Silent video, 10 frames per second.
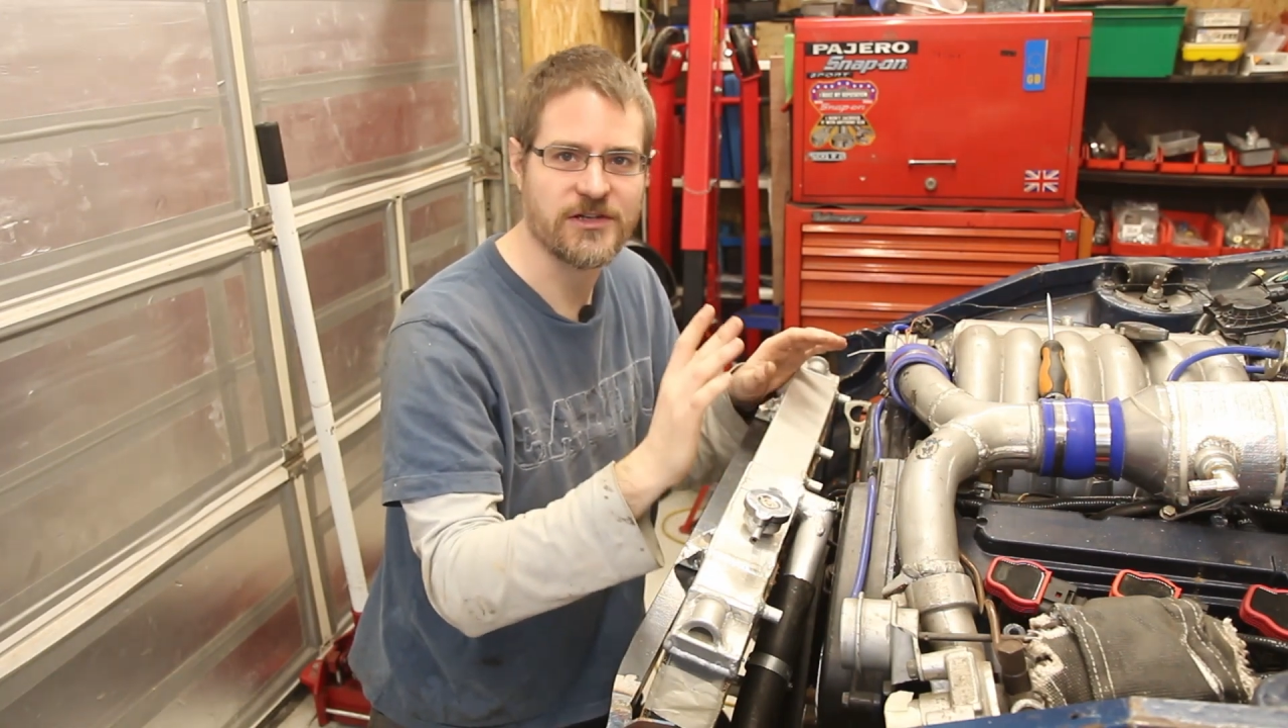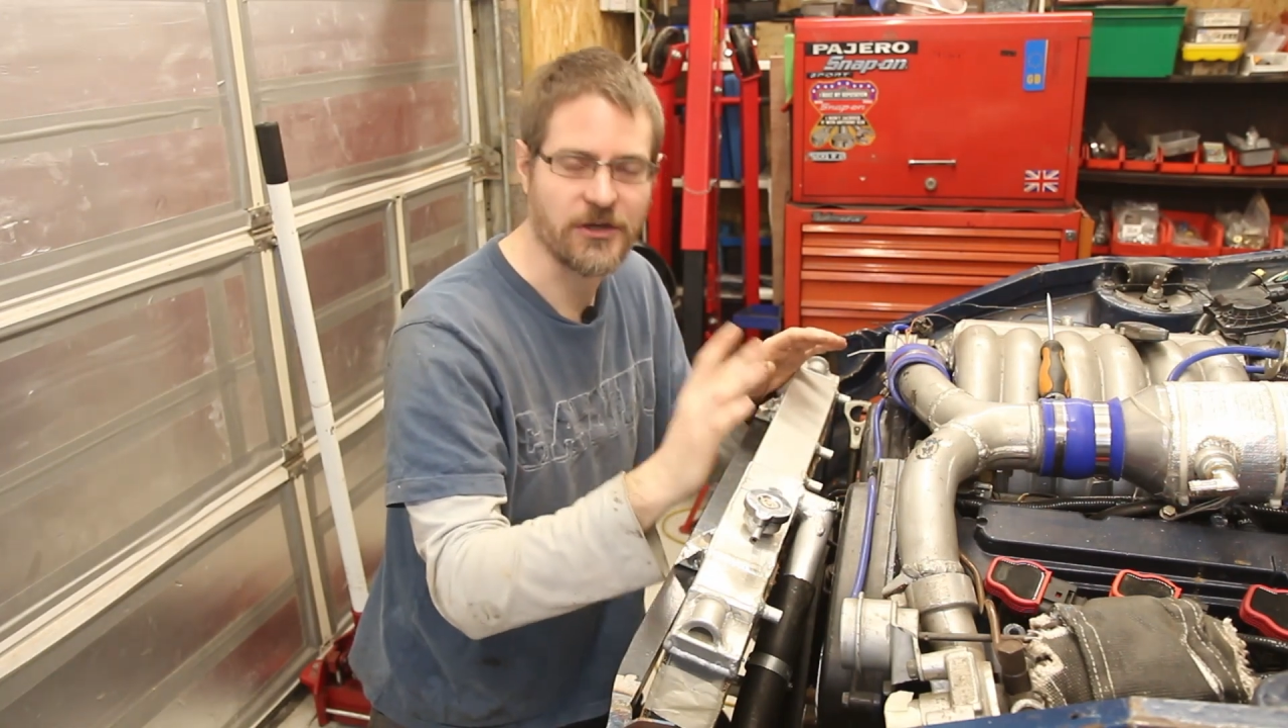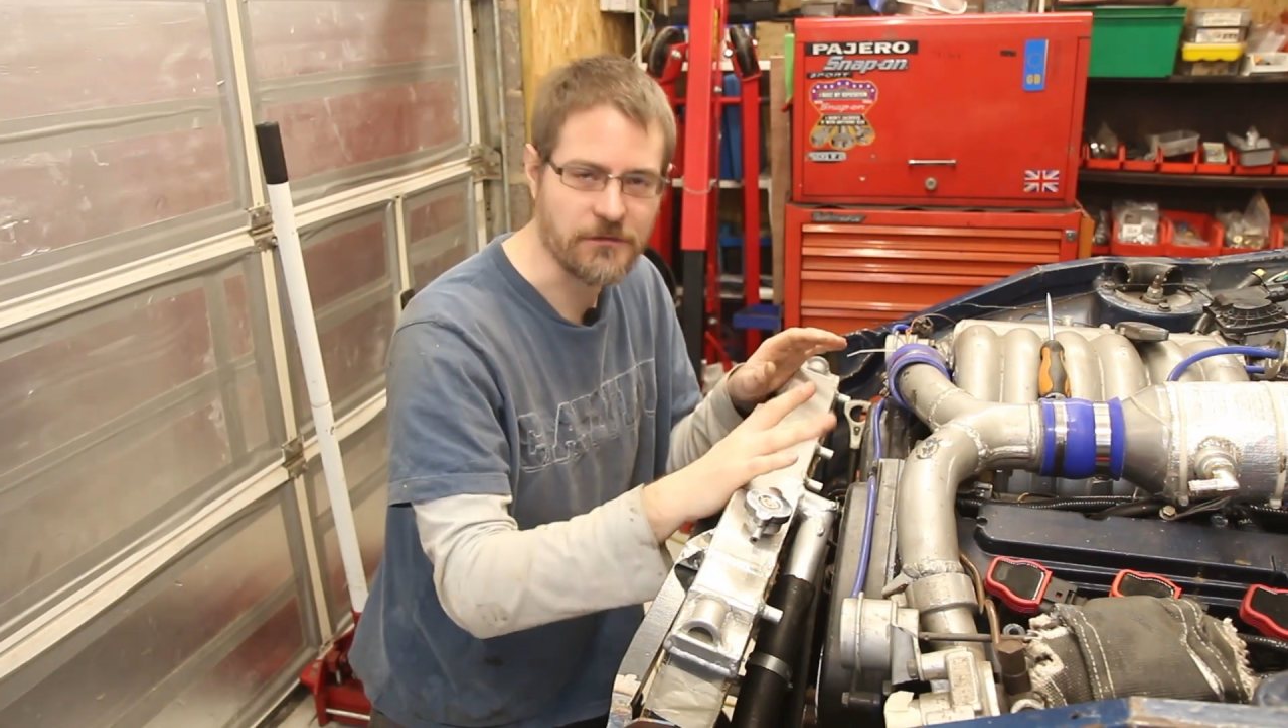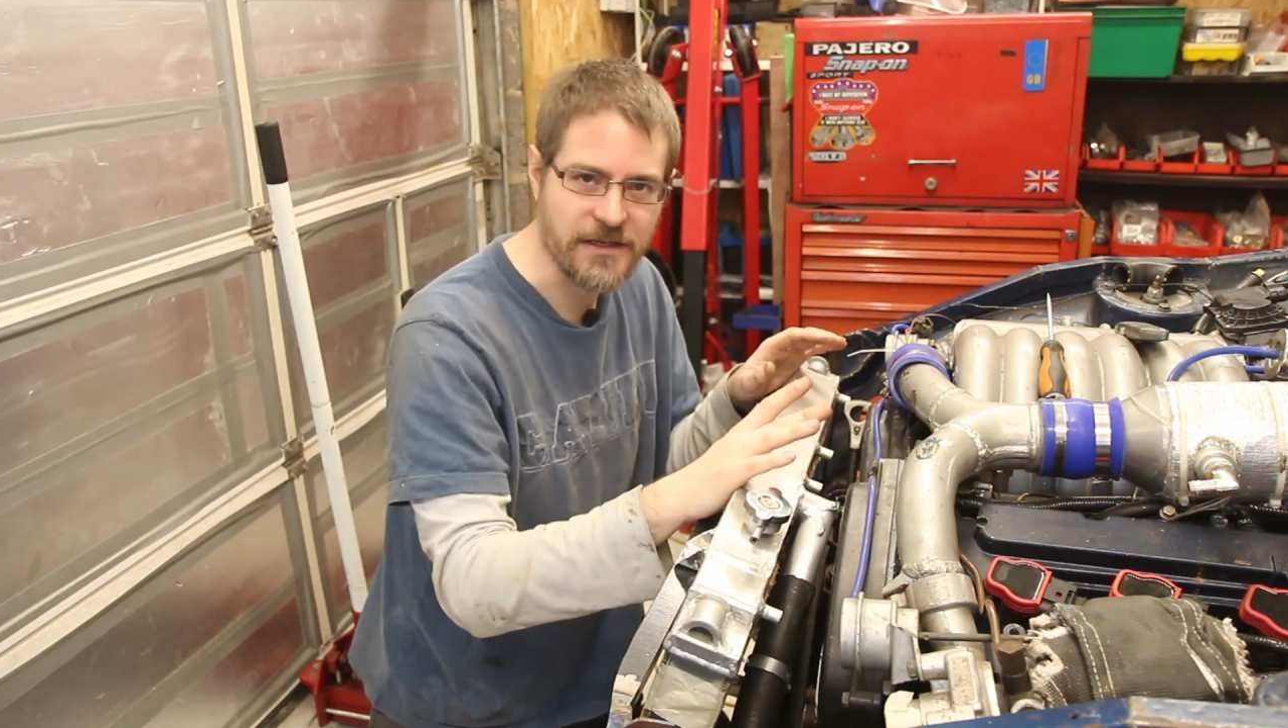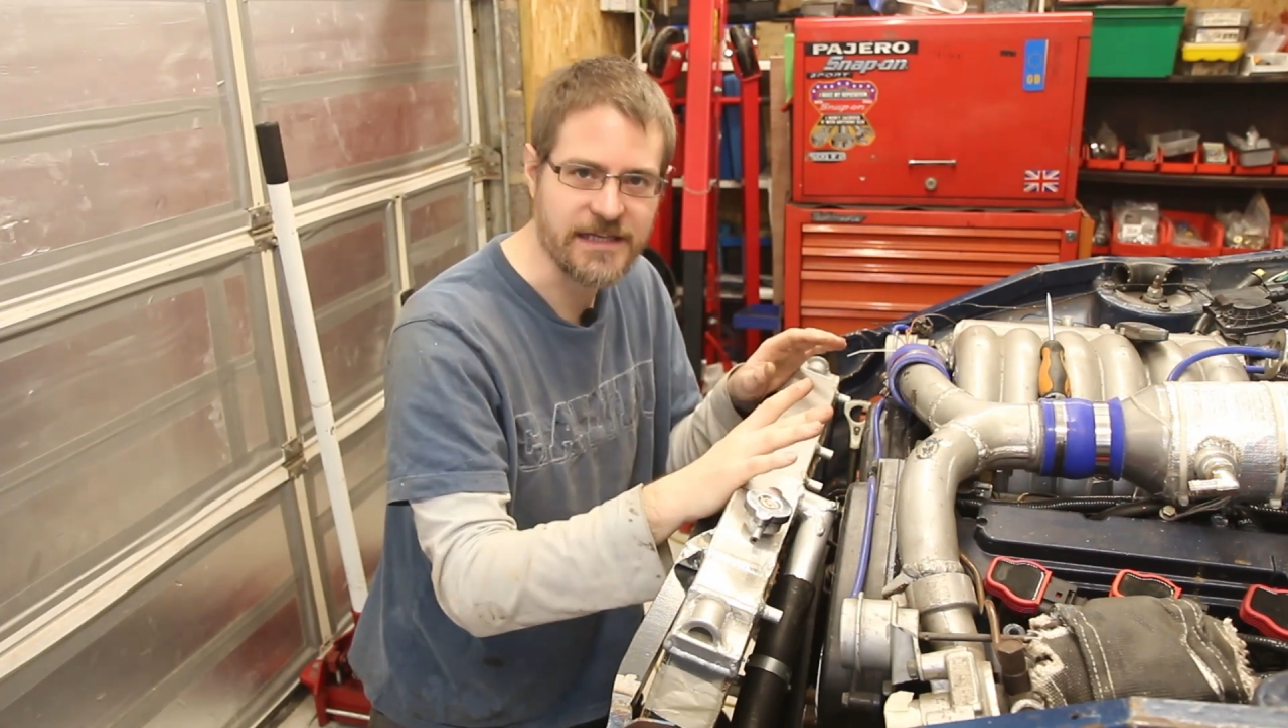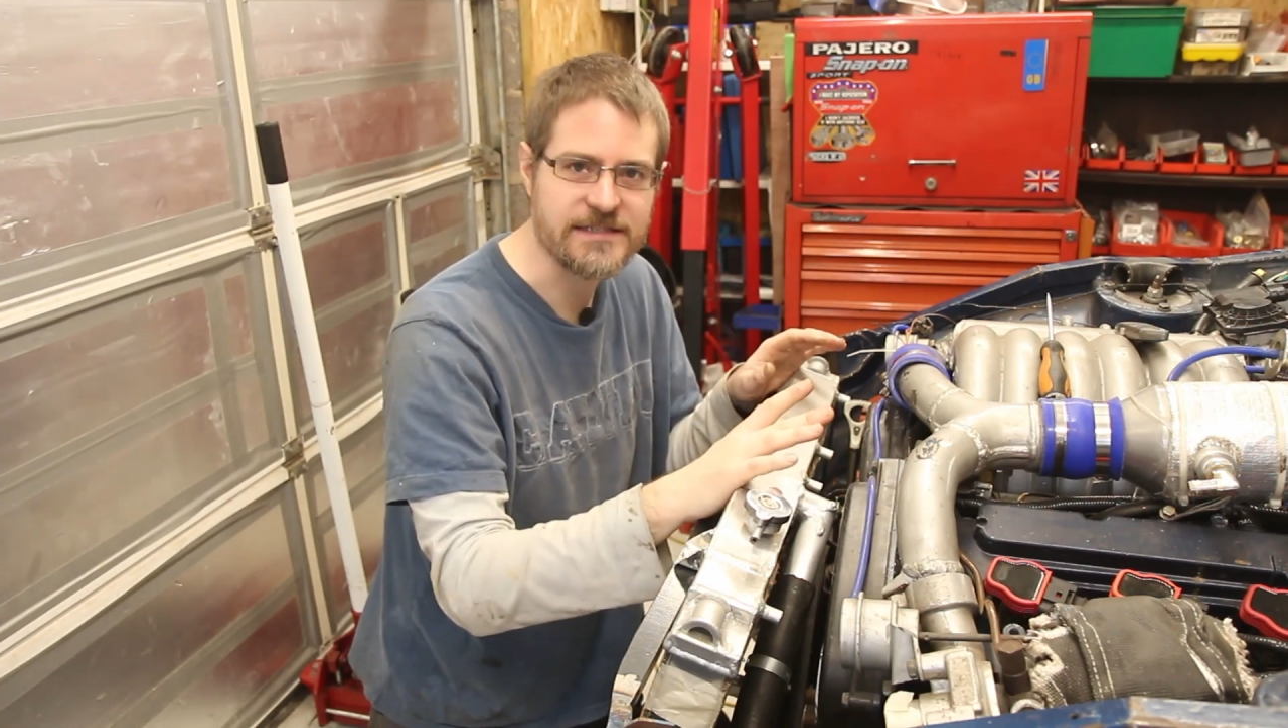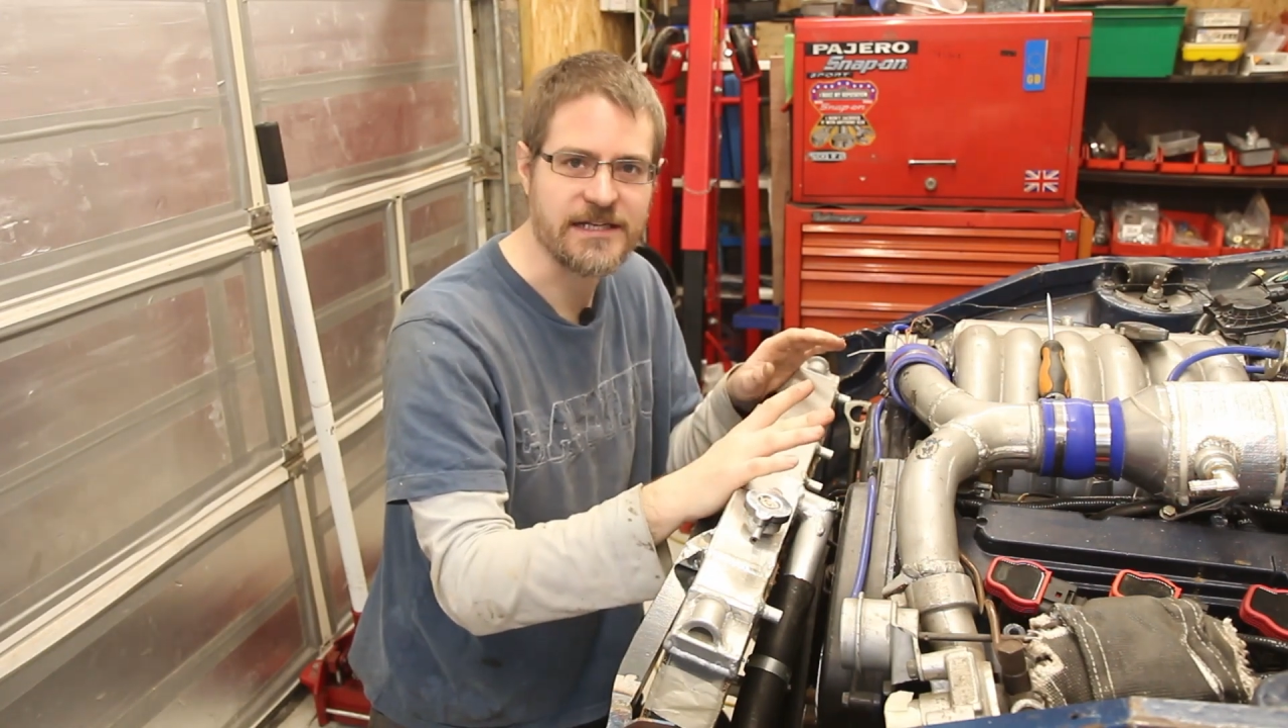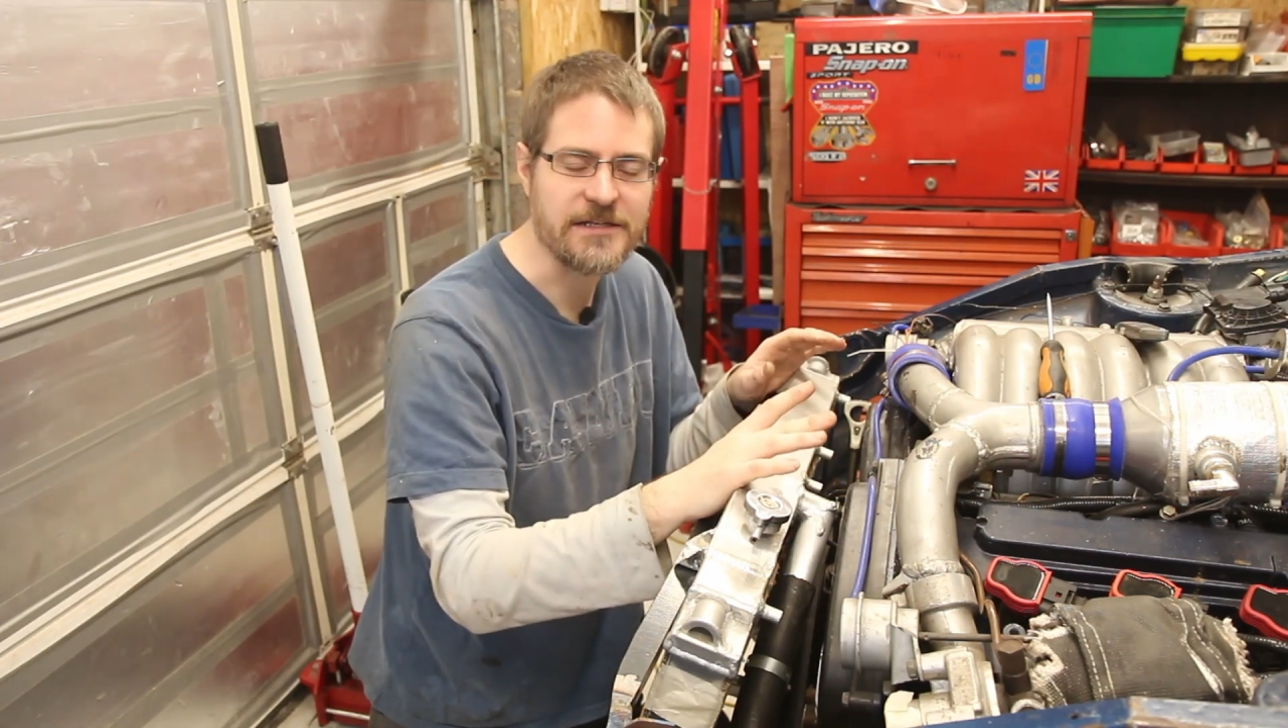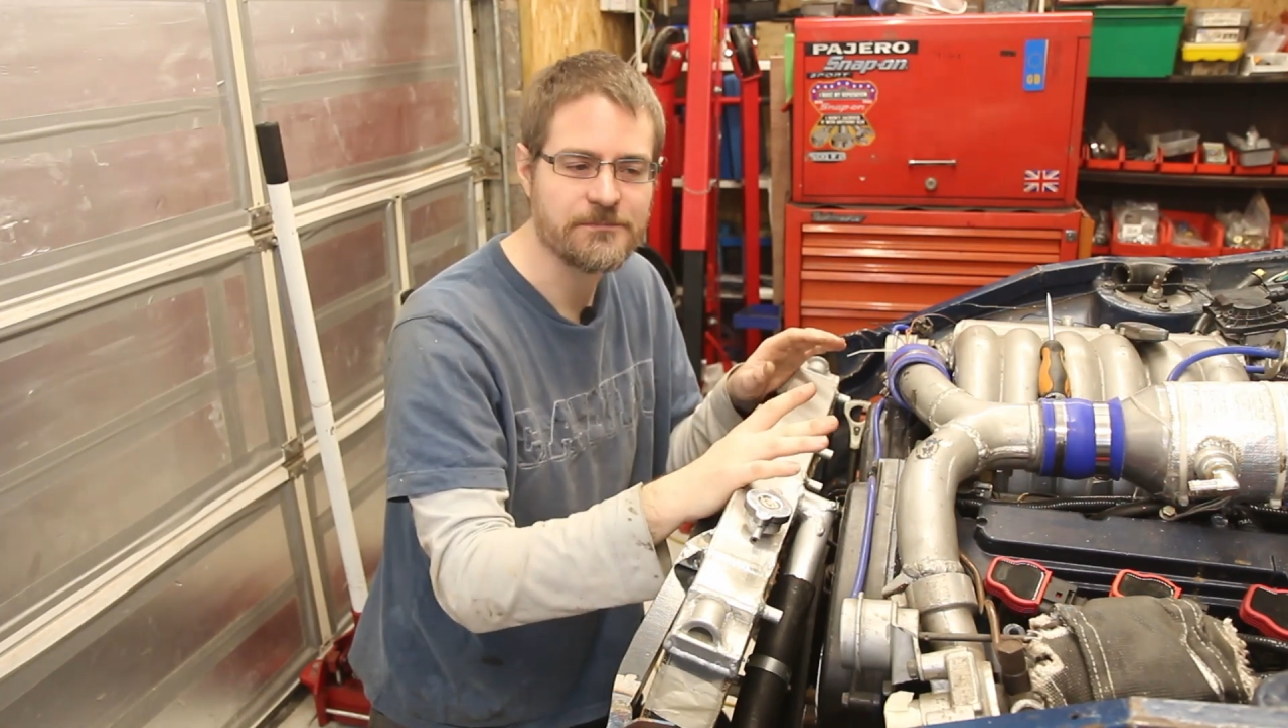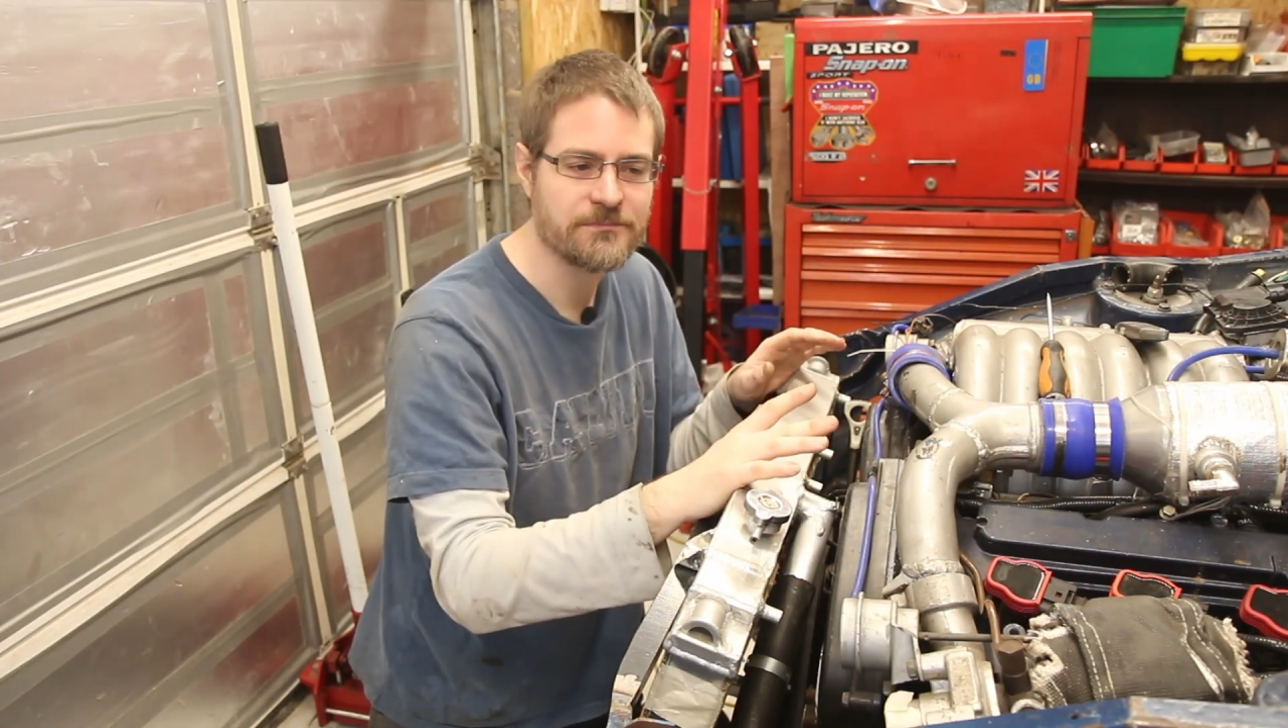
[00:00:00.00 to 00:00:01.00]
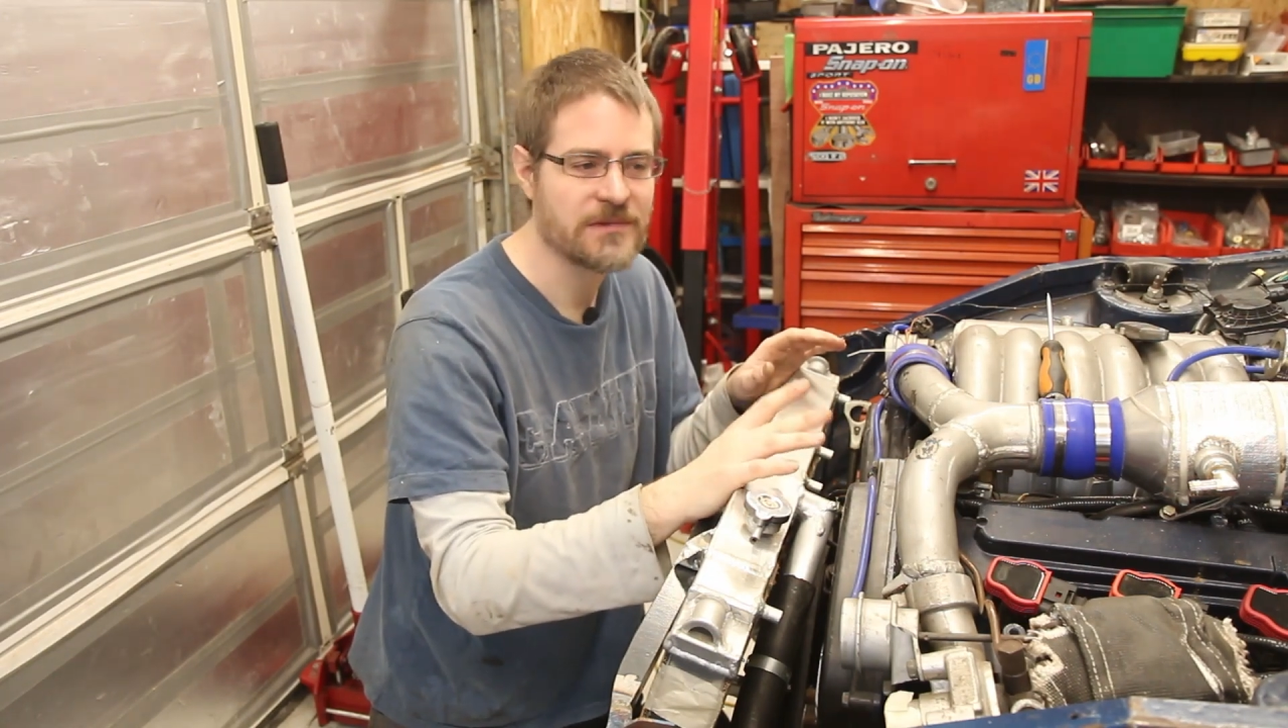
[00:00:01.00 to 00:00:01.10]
overheated.